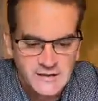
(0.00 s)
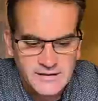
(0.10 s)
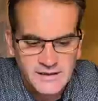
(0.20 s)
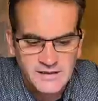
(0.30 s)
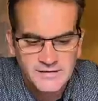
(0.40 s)

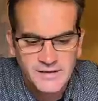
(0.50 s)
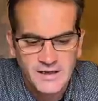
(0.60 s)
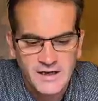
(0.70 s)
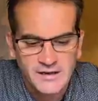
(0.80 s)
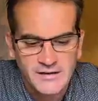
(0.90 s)
does
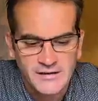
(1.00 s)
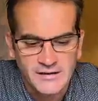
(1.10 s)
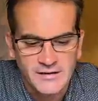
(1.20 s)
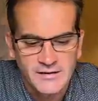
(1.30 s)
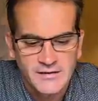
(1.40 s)

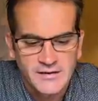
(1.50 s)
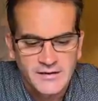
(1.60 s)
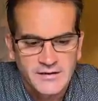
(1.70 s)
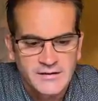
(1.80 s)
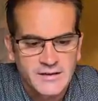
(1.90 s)
Arthur
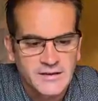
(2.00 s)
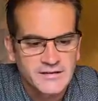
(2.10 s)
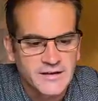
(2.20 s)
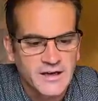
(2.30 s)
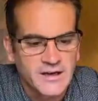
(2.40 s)

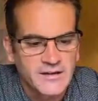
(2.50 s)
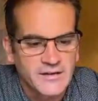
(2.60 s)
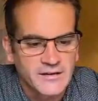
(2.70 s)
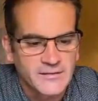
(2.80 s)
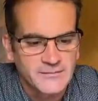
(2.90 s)
does
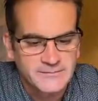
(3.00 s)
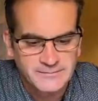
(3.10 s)
Arthur